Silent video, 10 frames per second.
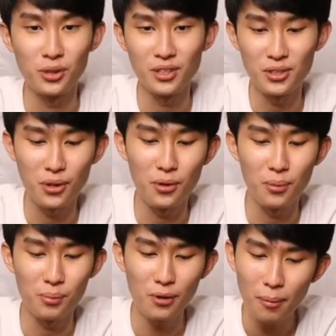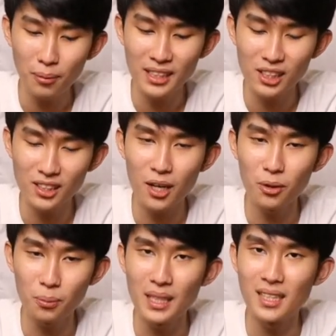So probably
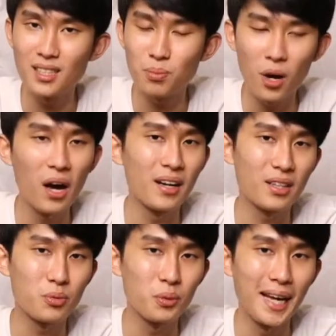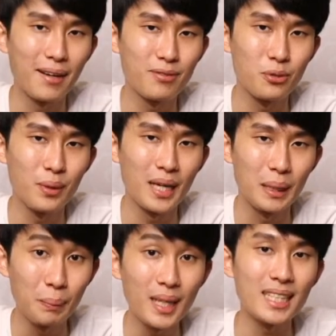Soundpeats products will have to wait.
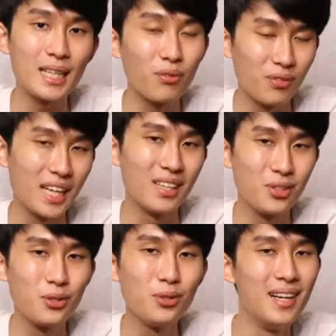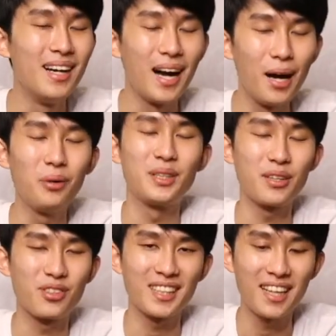But if they do, I'll
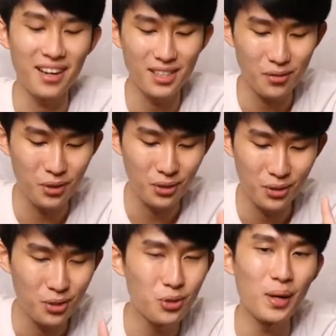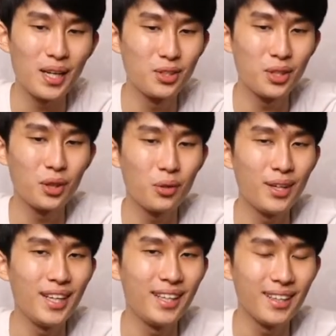definitely ask for True Engine
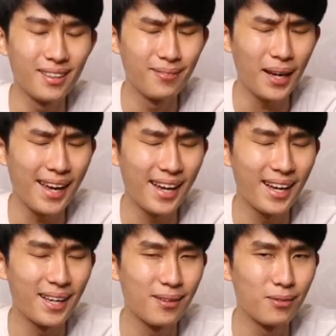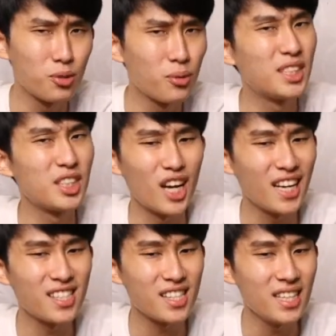3 and True Engine
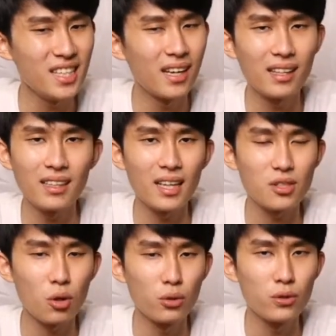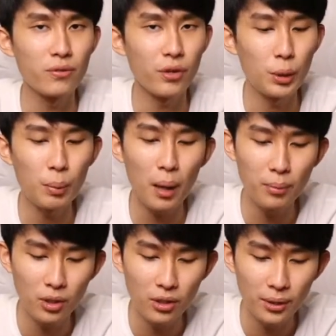SE. I think that's also very
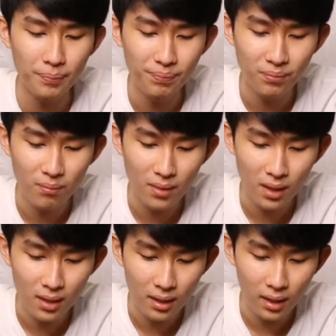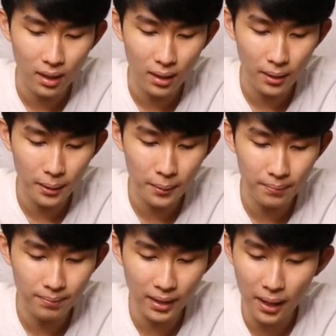popular.
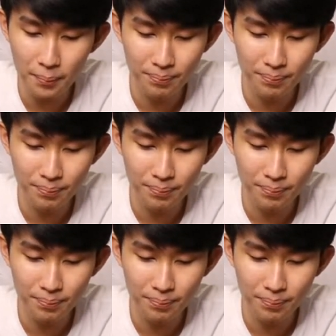Yeah.